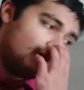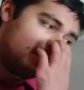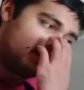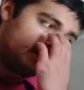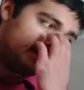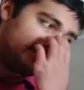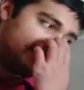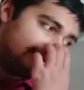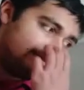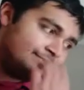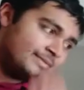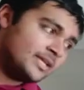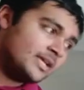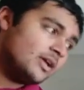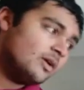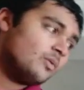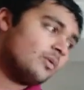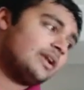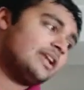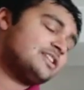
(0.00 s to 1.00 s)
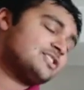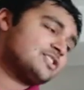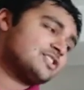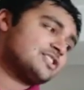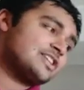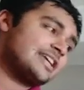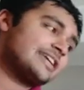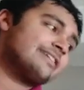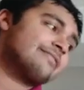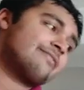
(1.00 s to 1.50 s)
I. Well, let's just
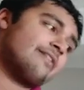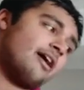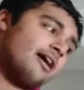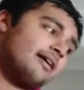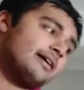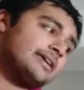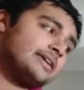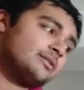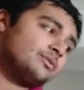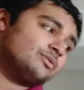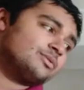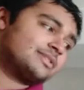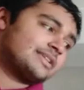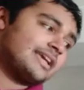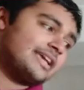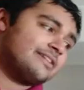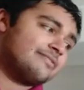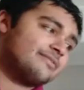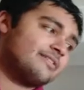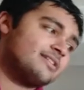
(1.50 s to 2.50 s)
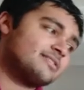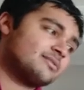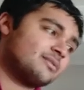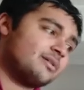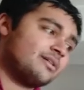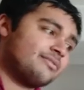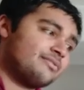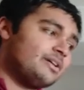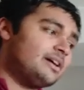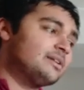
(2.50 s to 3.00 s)
check it for I equals k first, so our
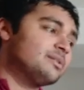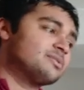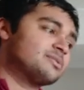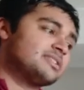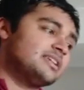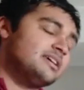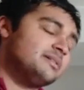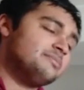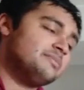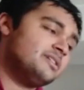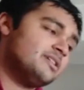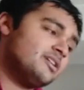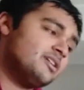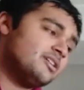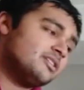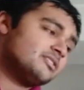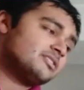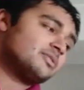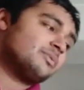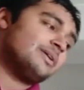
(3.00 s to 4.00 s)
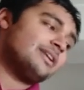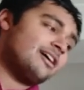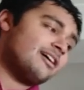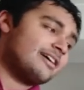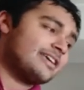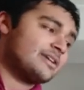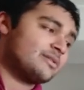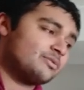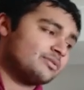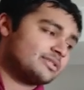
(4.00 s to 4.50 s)
final term. So when I
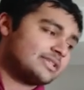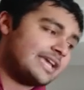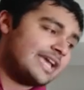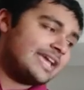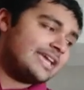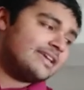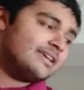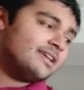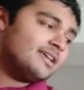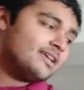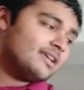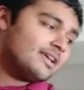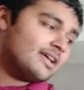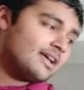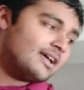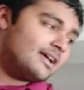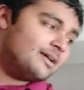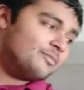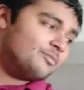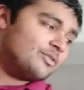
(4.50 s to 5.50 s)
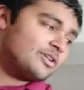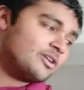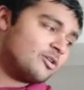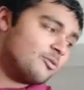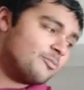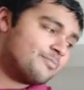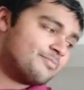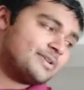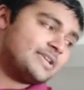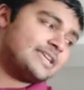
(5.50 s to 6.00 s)
equals k, we've
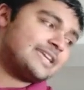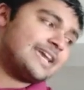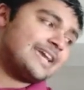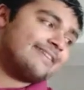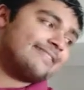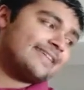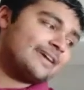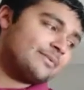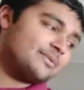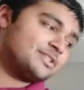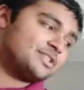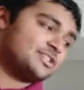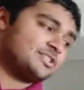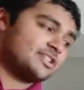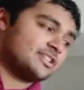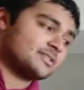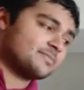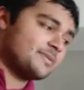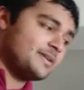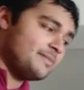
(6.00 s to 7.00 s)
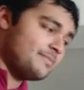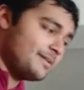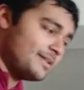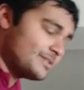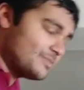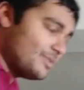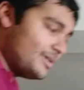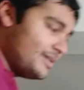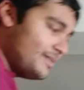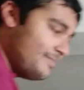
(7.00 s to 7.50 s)
got bk there, which is just p plus
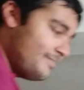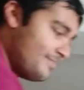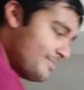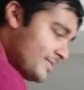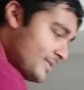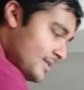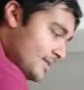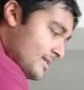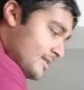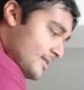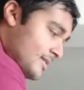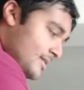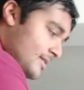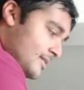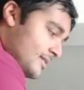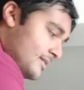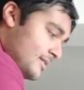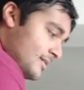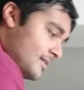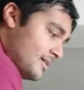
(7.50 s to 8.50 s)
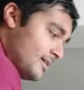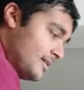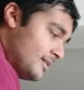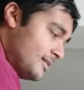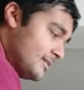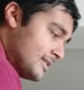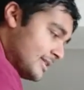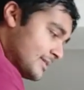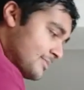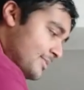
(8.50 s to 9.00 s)
1.
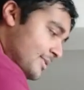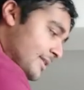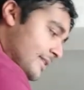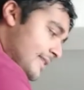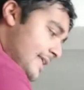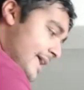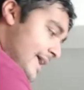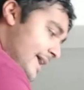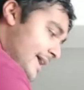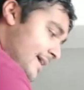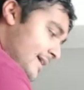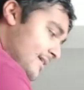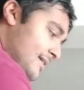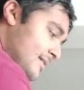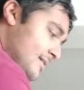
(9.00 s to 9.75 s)
So let's put it there.